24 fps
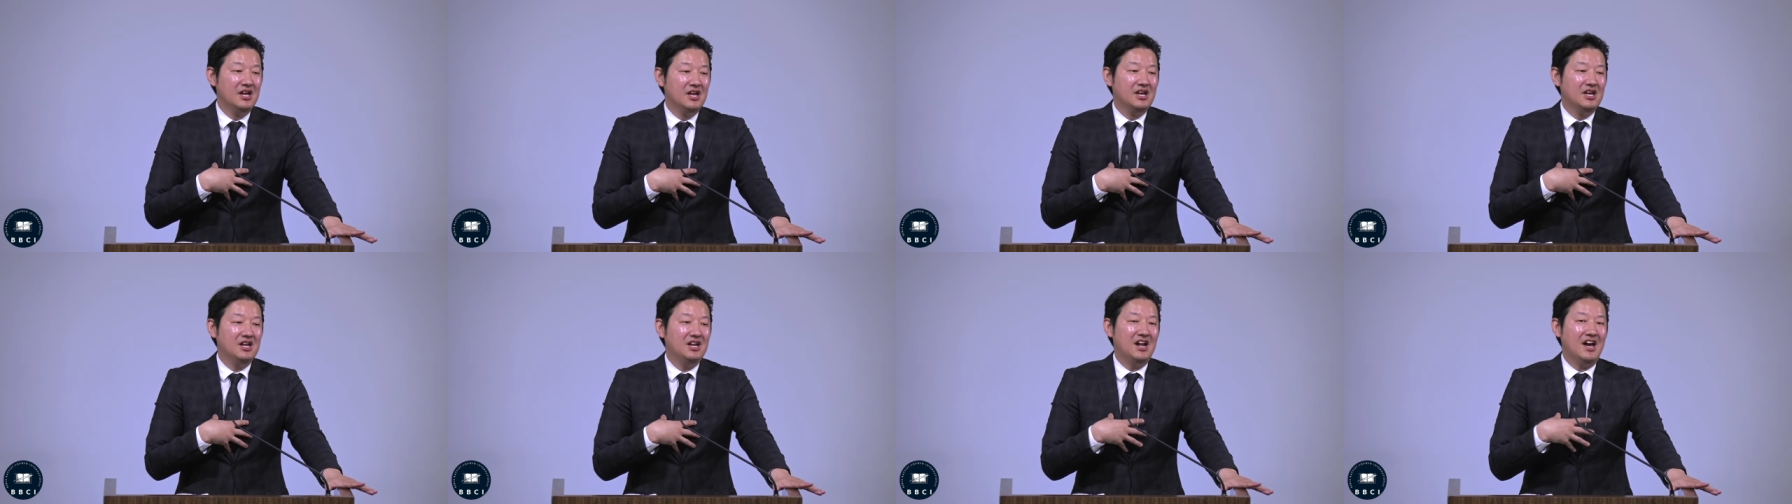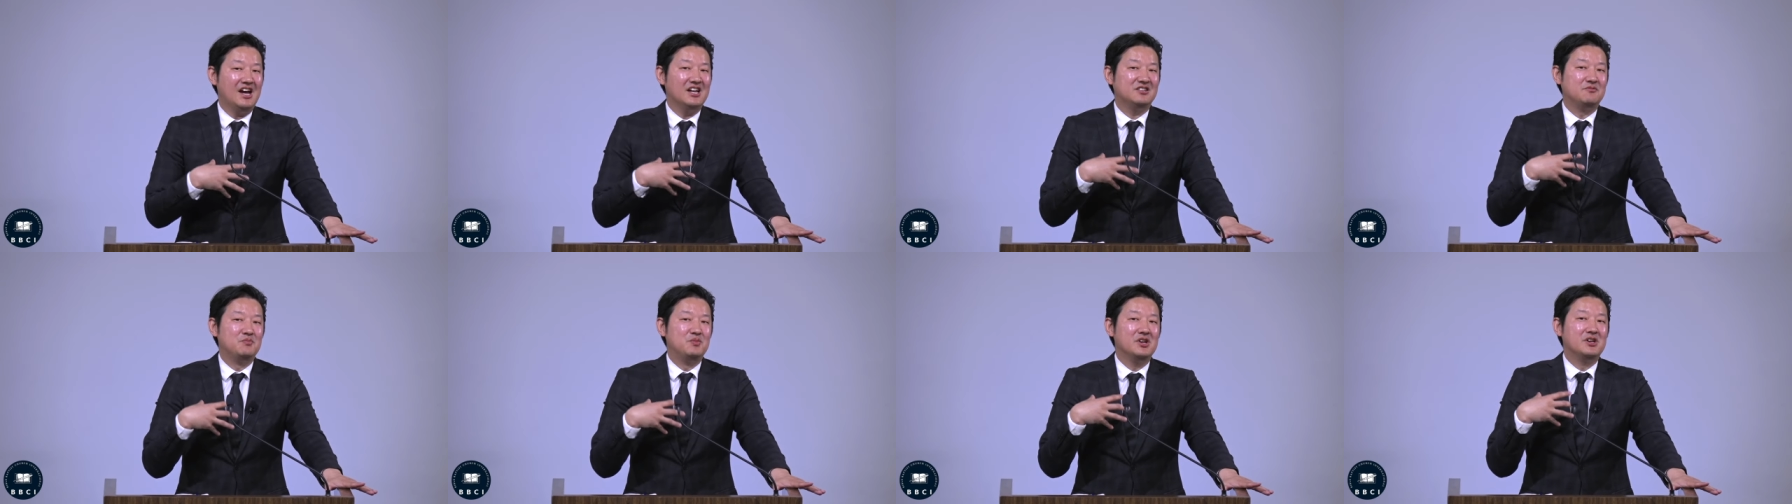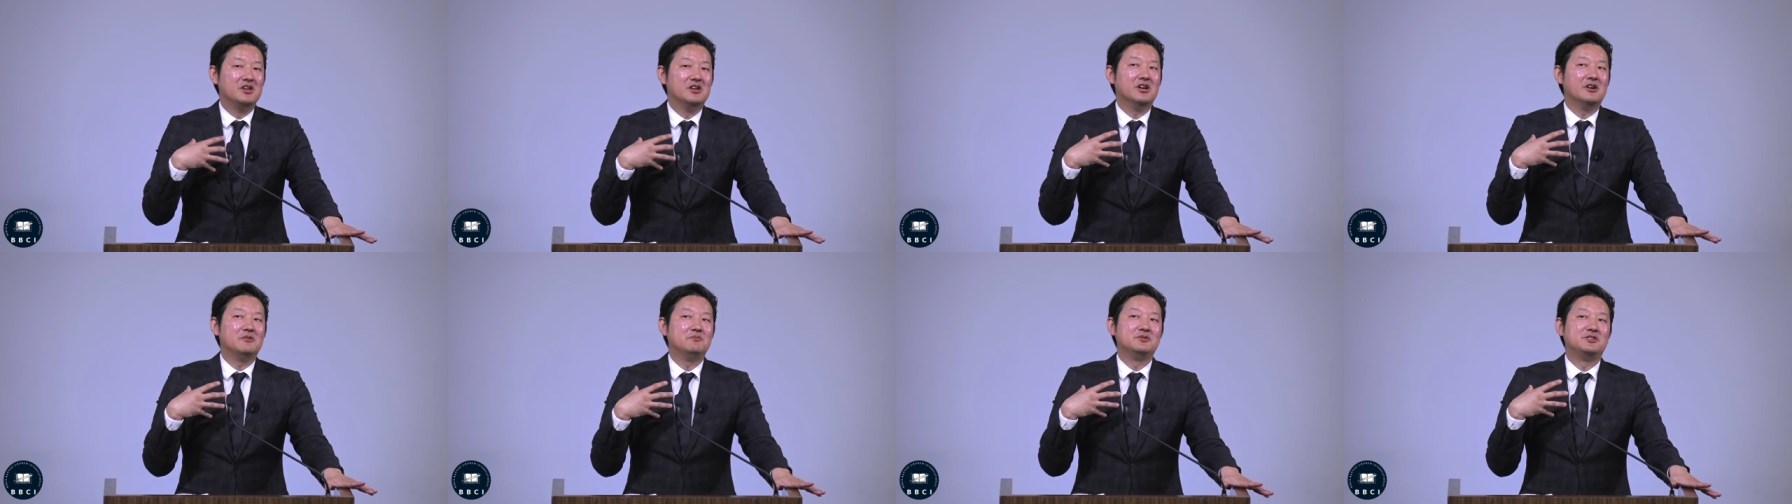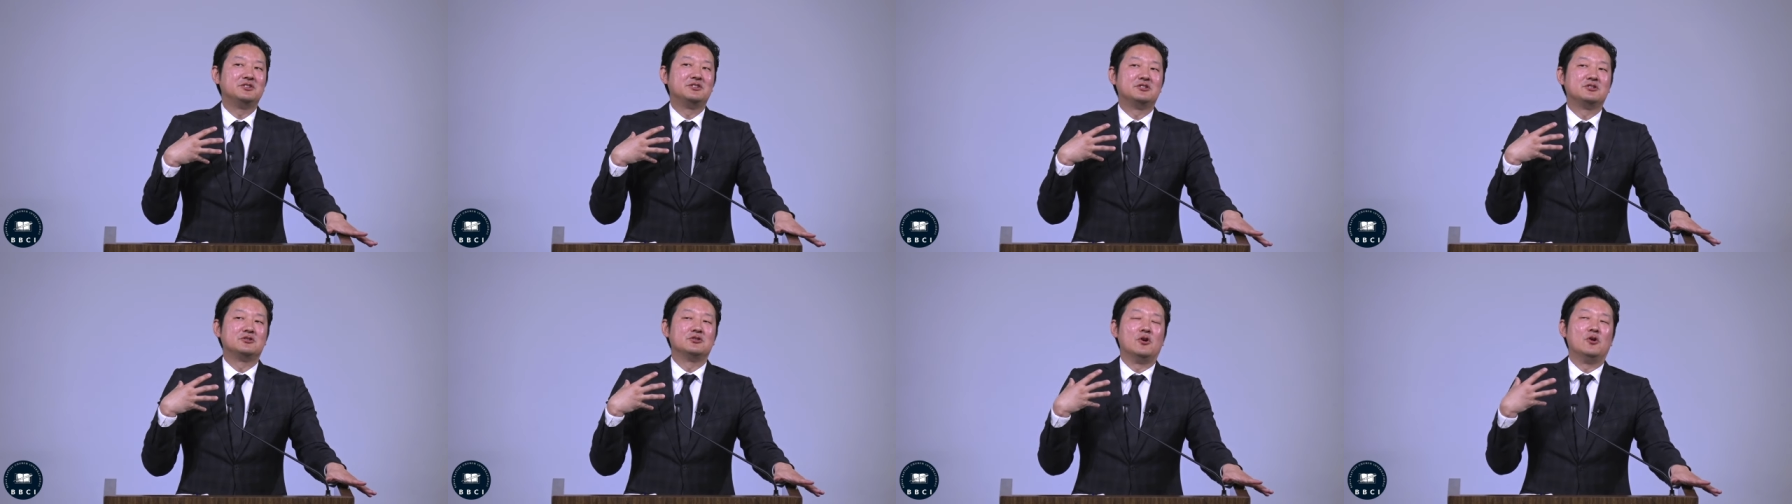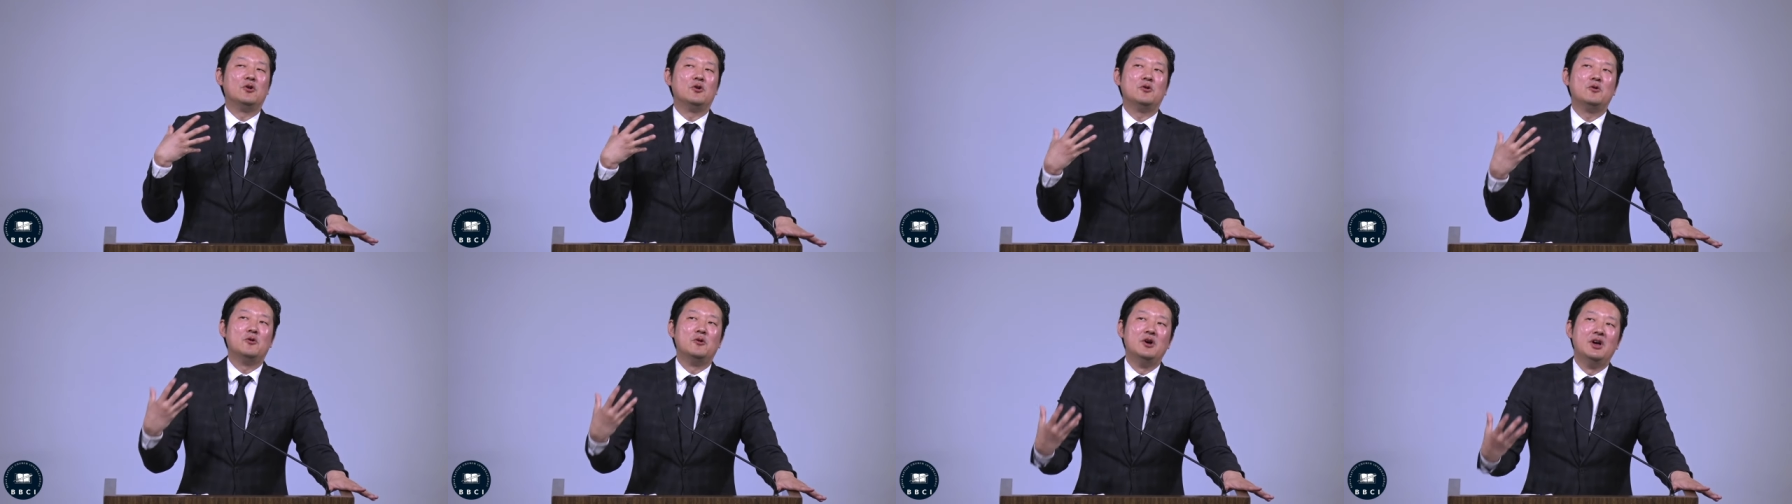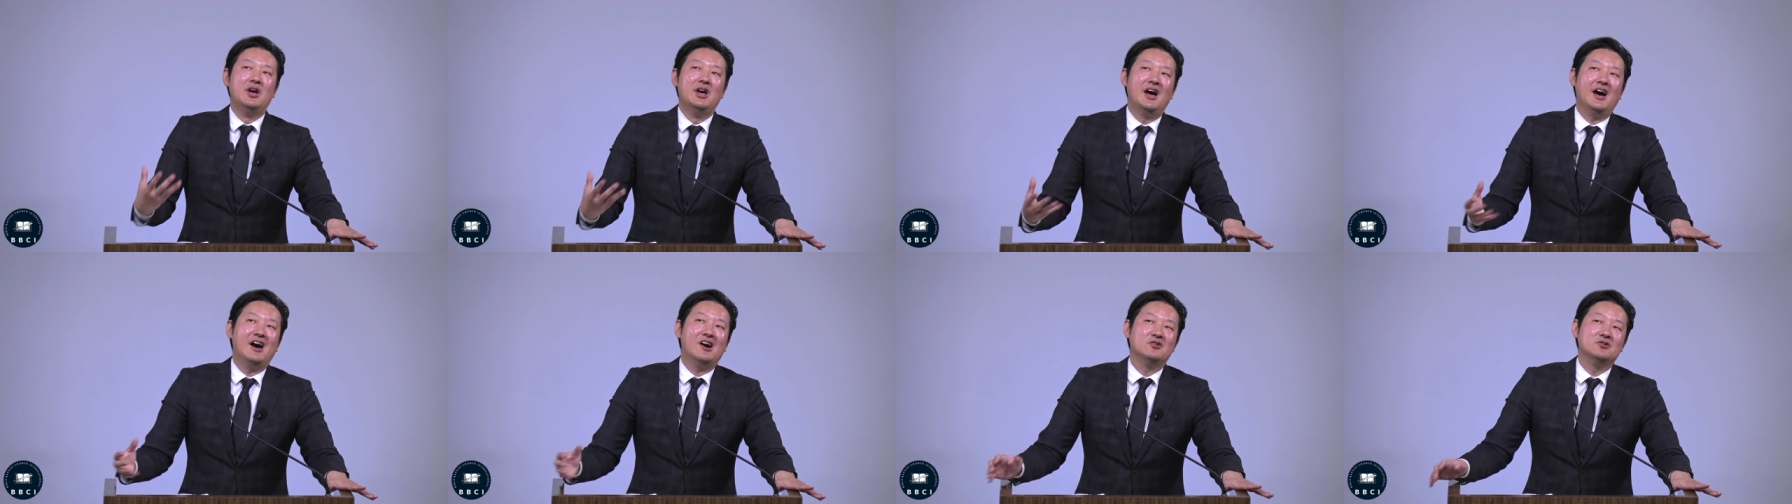It has become so,
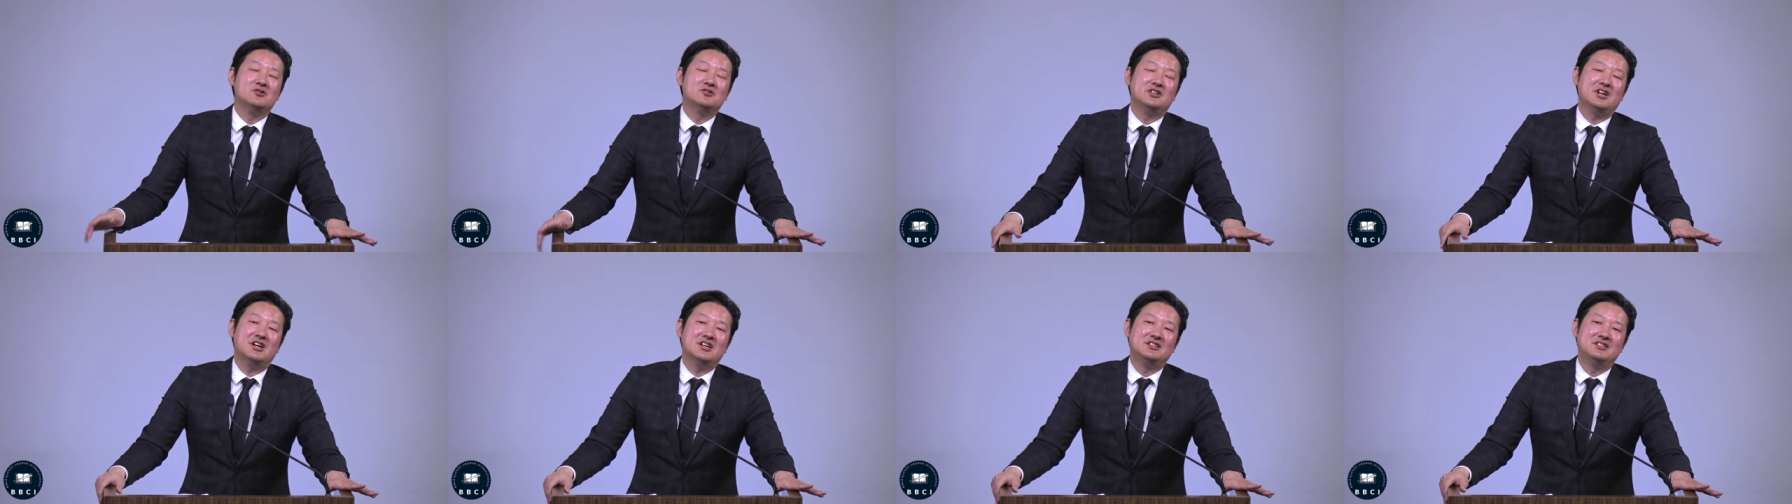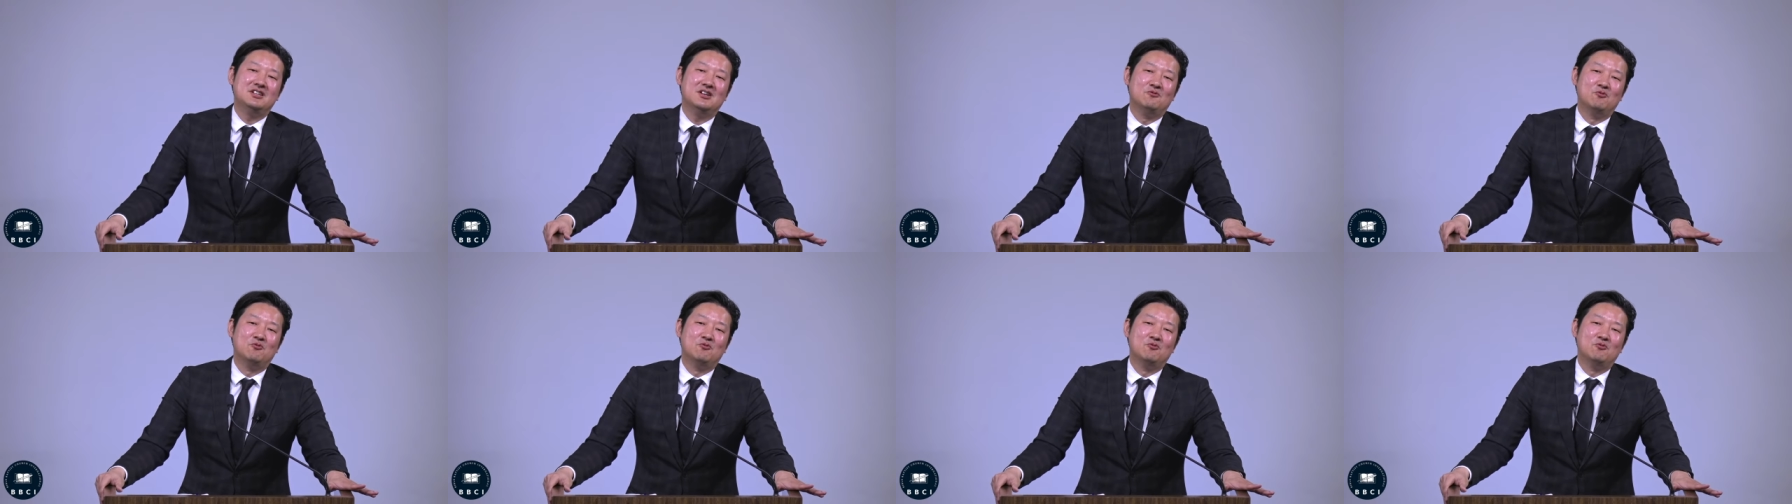how should I say,